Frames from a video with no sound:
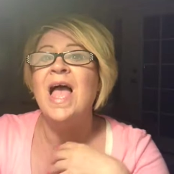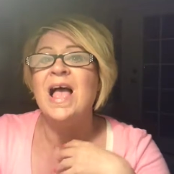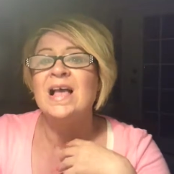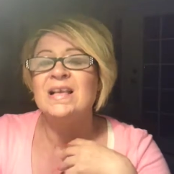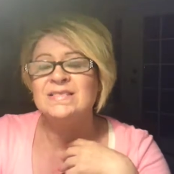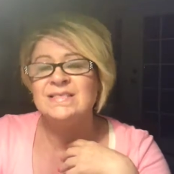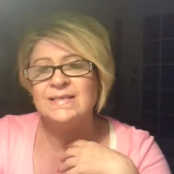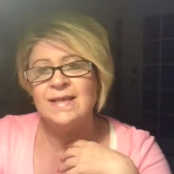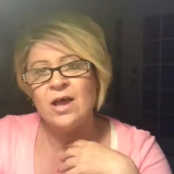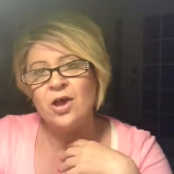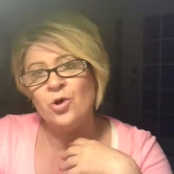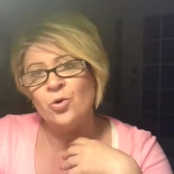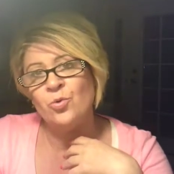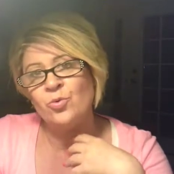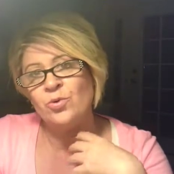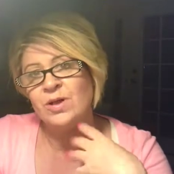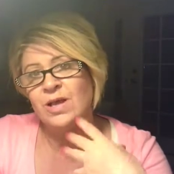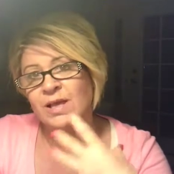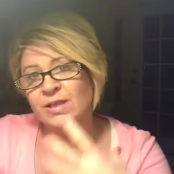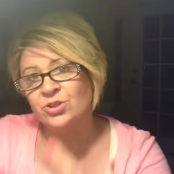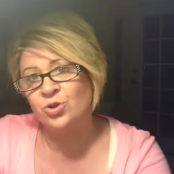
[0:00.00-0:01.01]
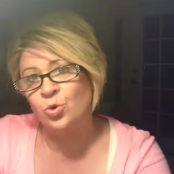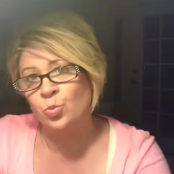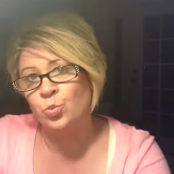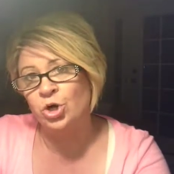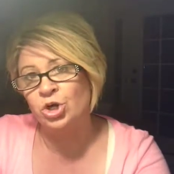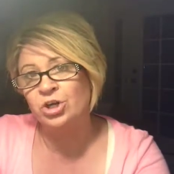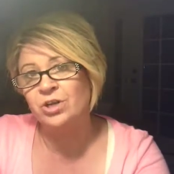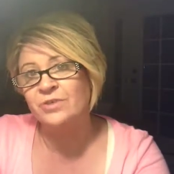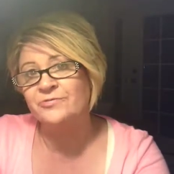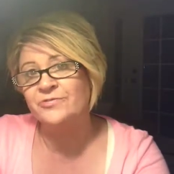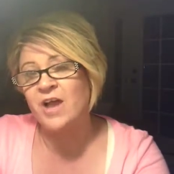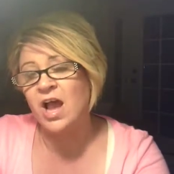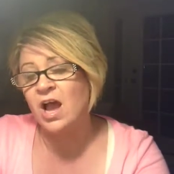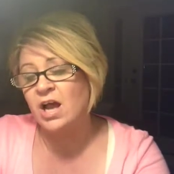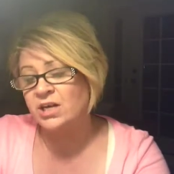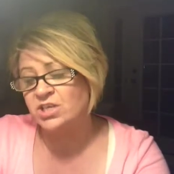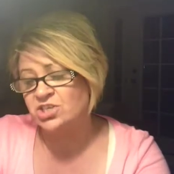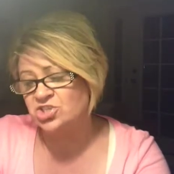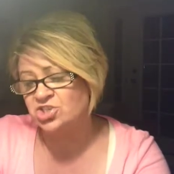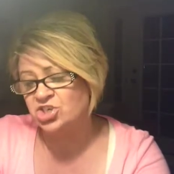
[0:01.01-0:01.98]
So, the Word of
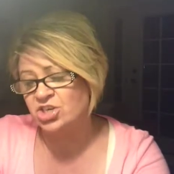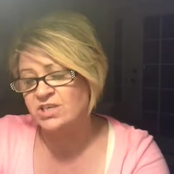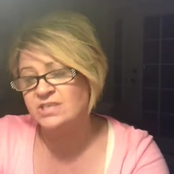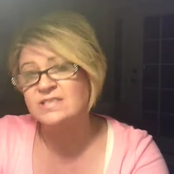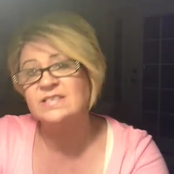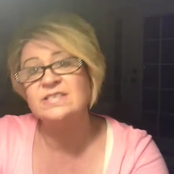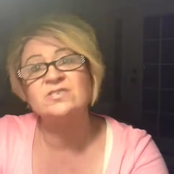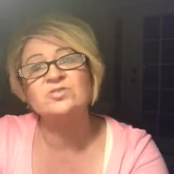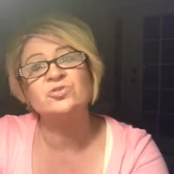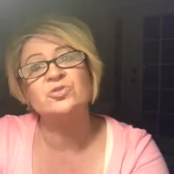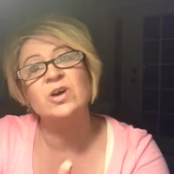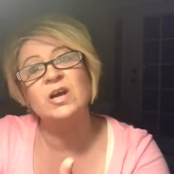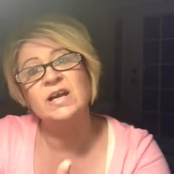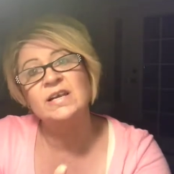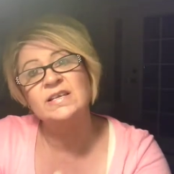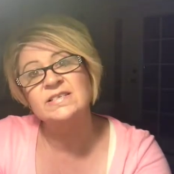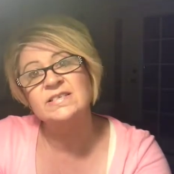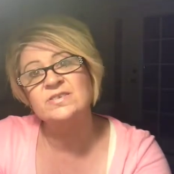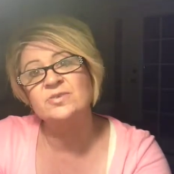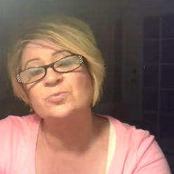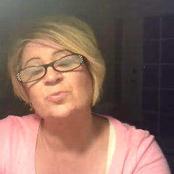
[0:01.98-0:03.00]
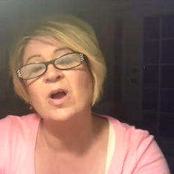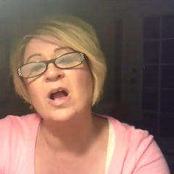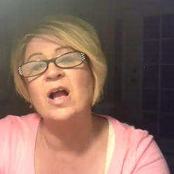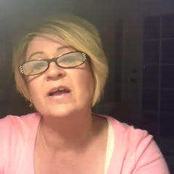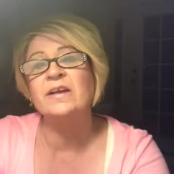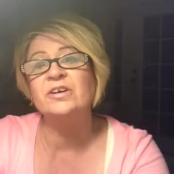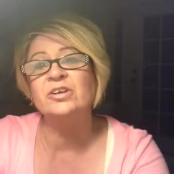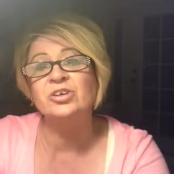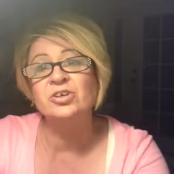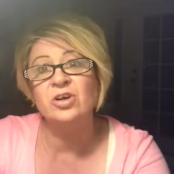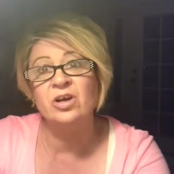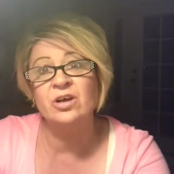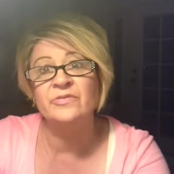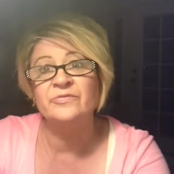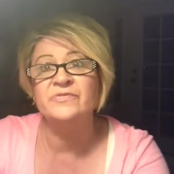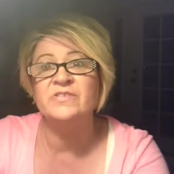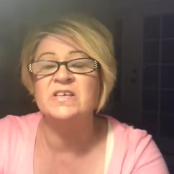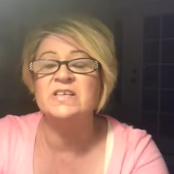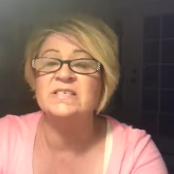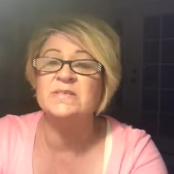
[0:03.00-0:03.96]
God is Jesus Christ, the rider
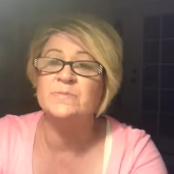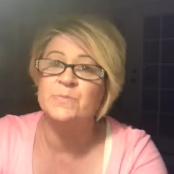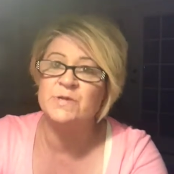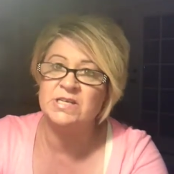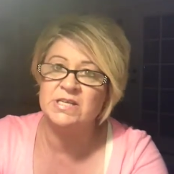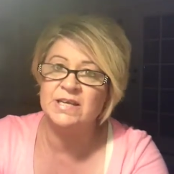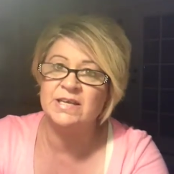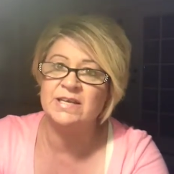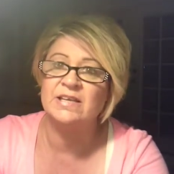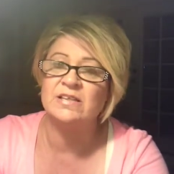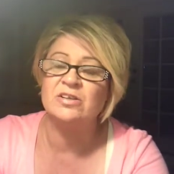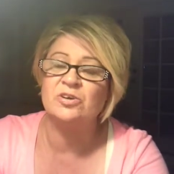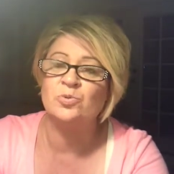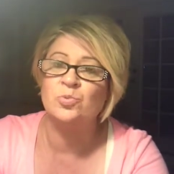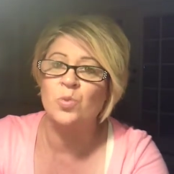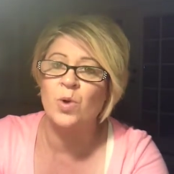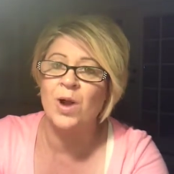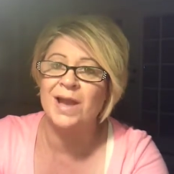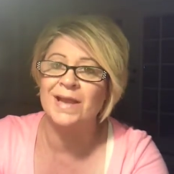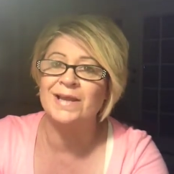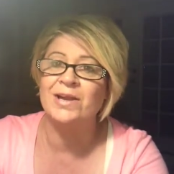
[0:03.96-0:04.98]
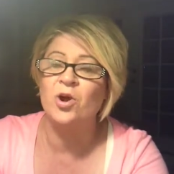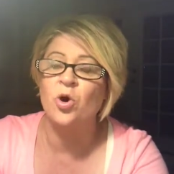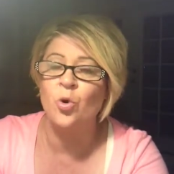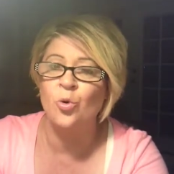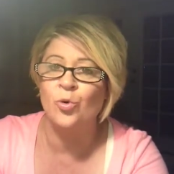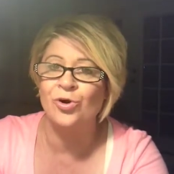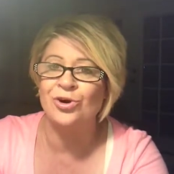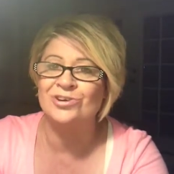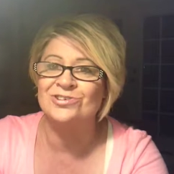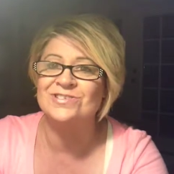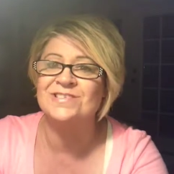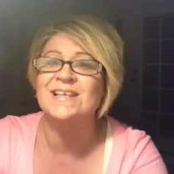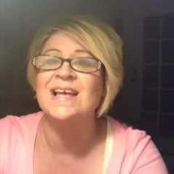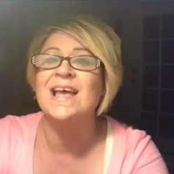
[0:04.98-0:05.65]
of this particular white horse.